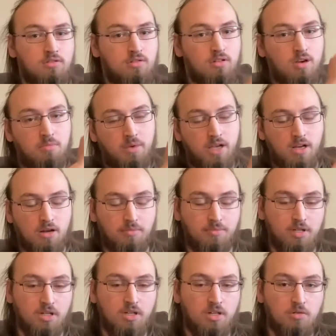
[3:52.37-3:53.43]
come back up.
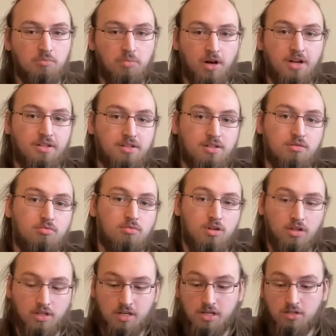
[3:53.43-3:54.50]
But
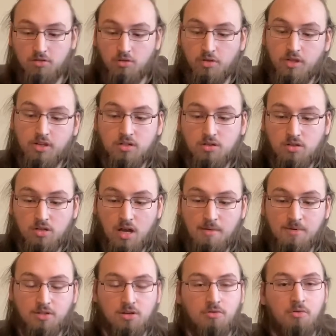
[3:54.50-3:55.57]
really, so this
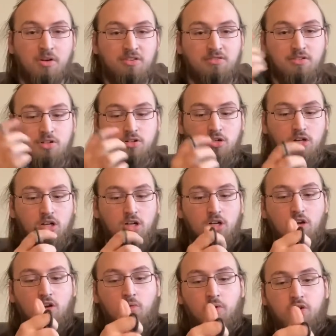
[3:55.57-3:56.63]
Emerson Wave feature,
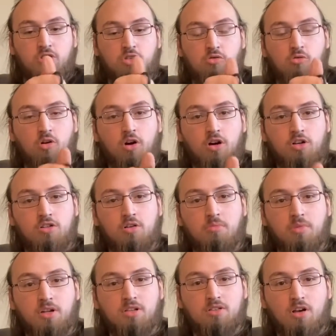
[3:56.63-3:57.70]
once you hook
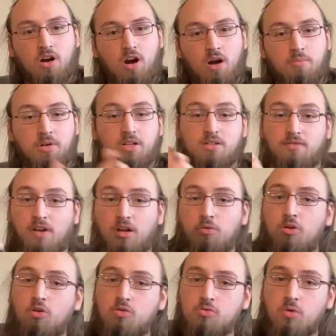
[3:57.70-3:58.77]
somebody's arm, because if anyone
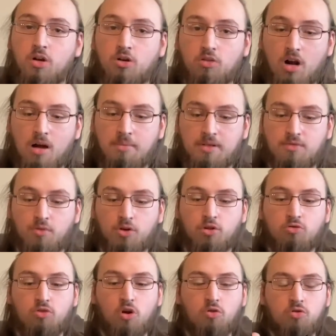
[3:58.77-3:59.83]
knows what a karambit's for, you
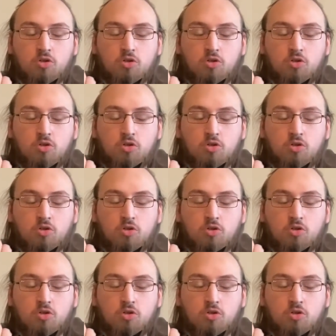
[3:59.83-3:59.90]
don't